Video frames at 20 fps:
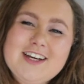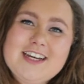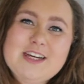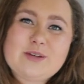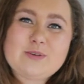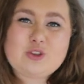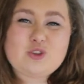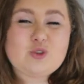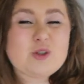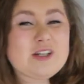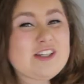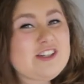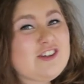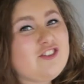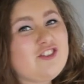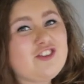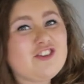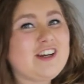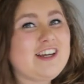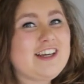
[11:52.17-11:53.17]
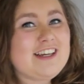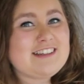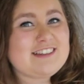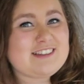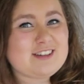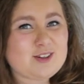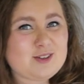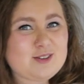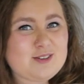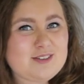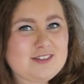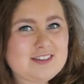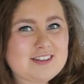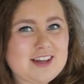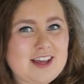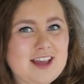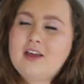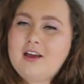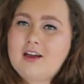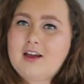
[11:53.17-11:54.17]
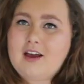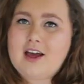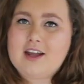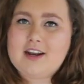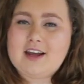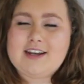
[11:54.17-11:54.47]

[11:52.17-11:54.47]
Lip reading: It was 23 years old, and